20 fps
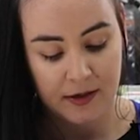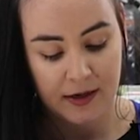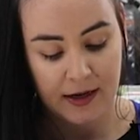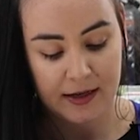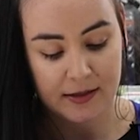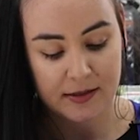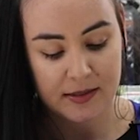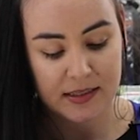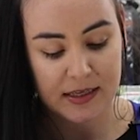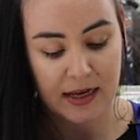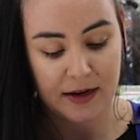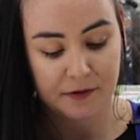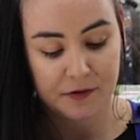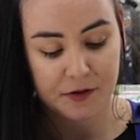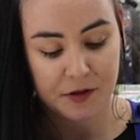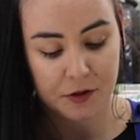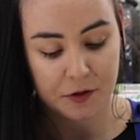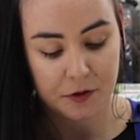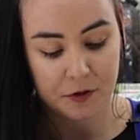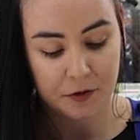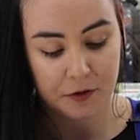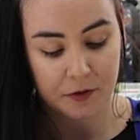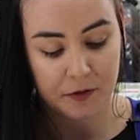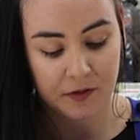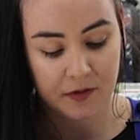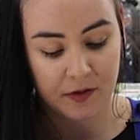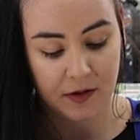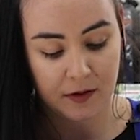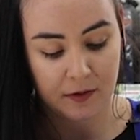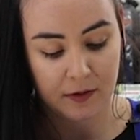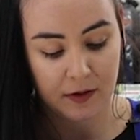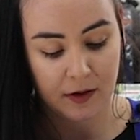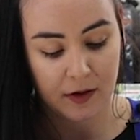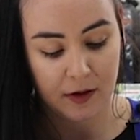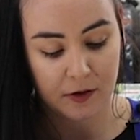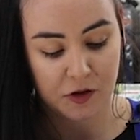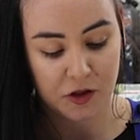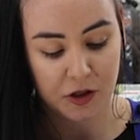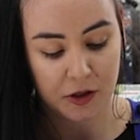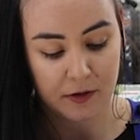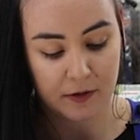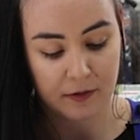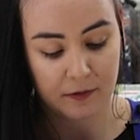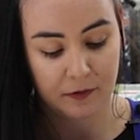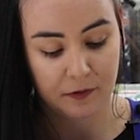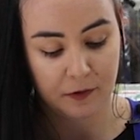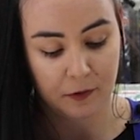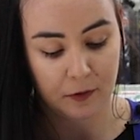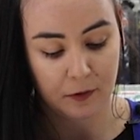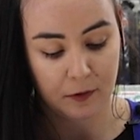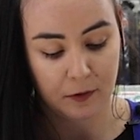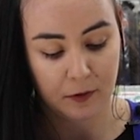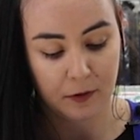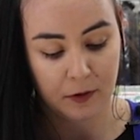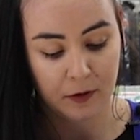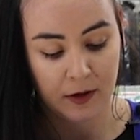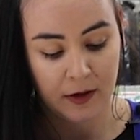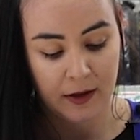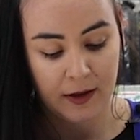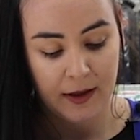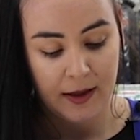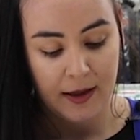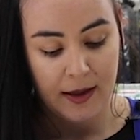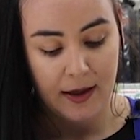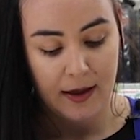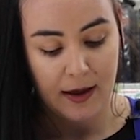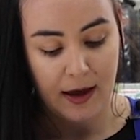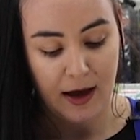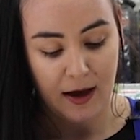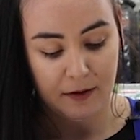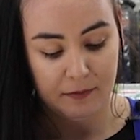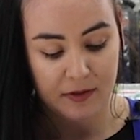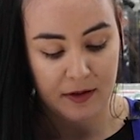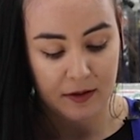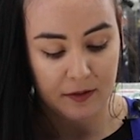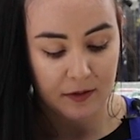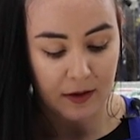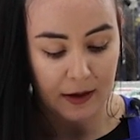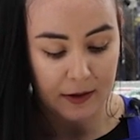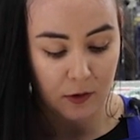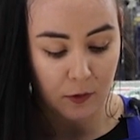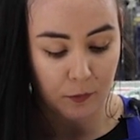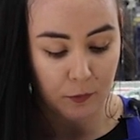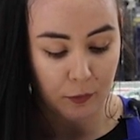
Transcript: and safe to use in the kitchen for things like your